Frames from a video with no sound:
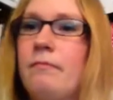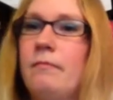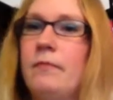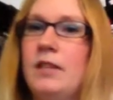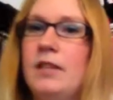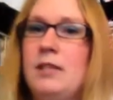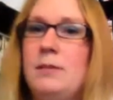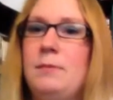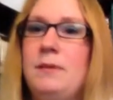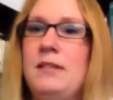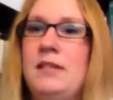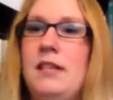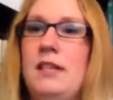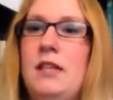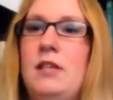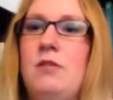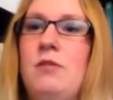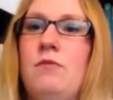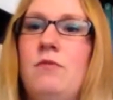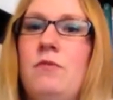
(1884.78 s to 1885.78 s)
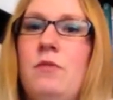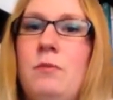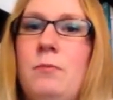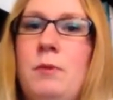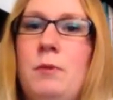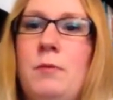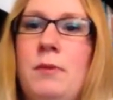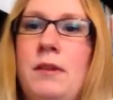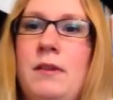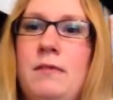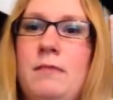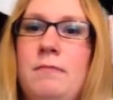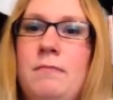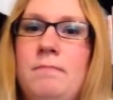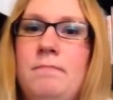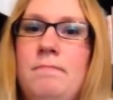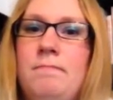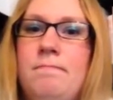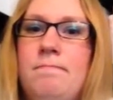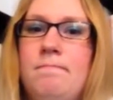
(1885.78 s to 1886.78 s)
That's the best I can do for the moment,
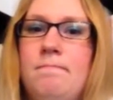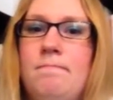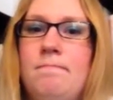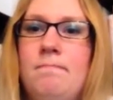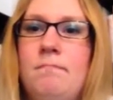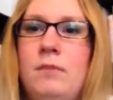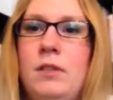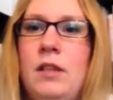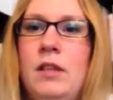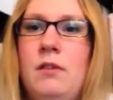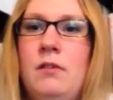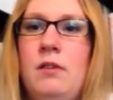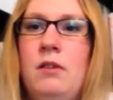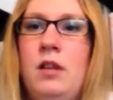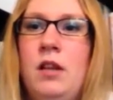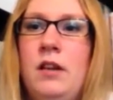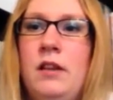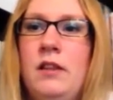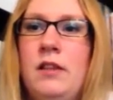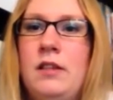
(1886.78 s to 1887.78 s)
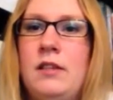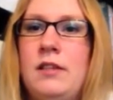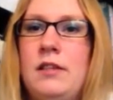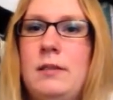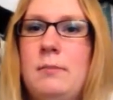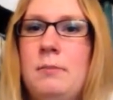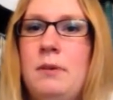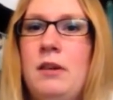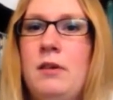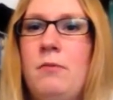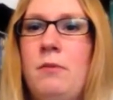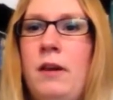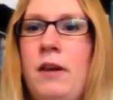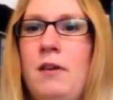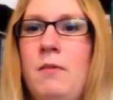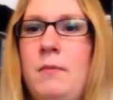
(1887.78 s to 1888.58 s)
without a lot of things slipping away